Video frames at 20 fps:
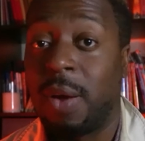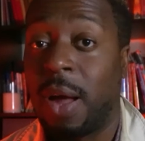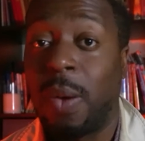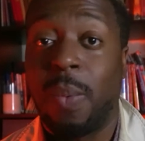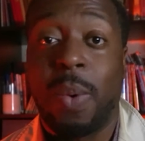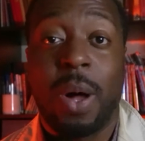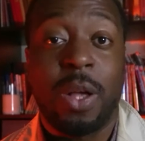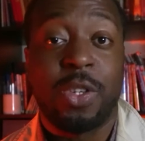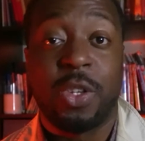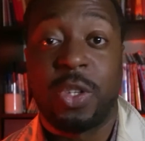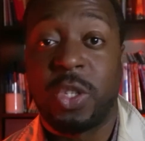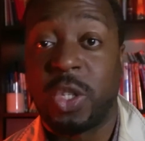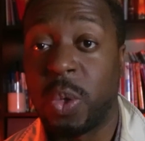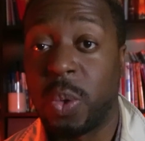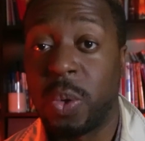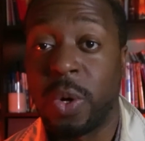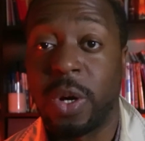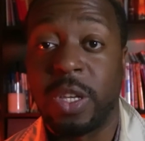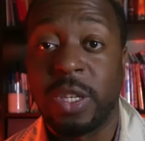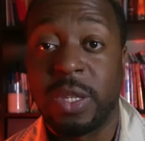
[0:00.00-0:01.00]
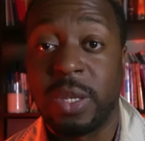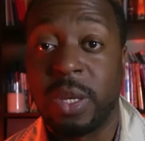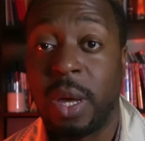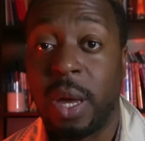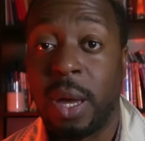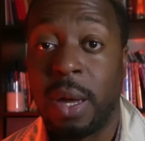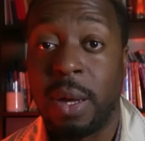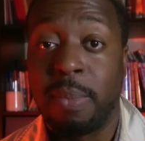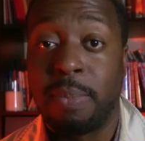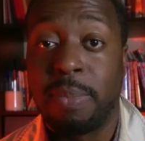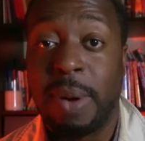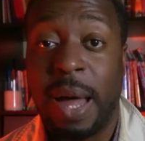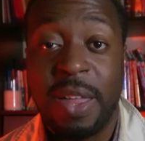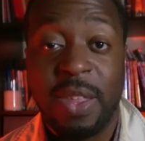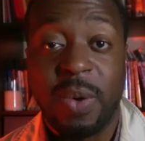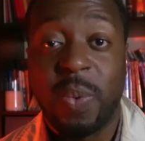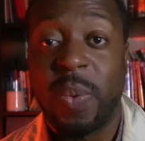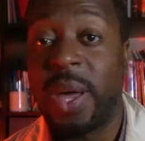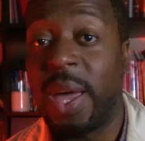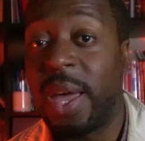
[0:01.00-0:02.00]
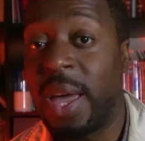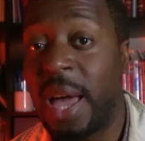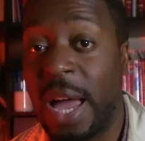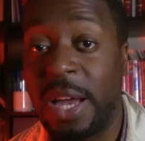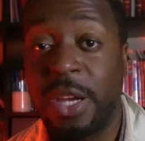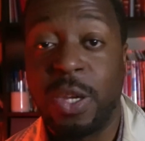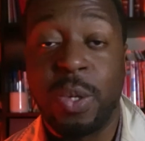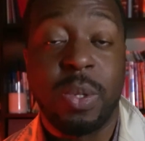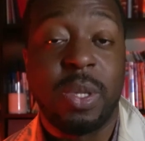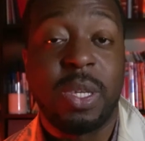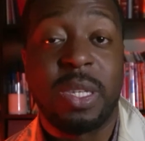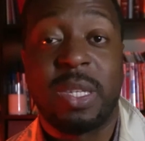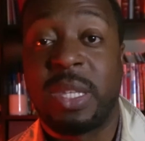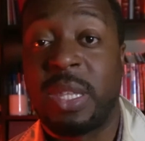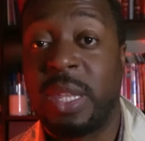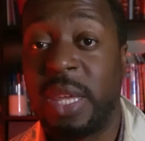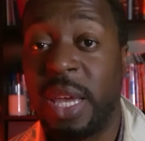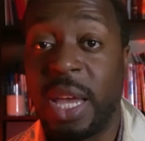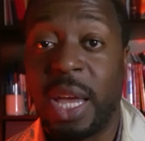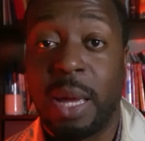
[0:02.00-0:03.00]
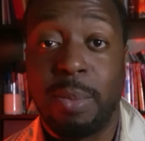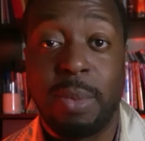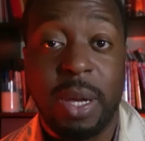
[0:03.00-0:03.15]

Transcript: I watch your stories. By the way, I do this thing.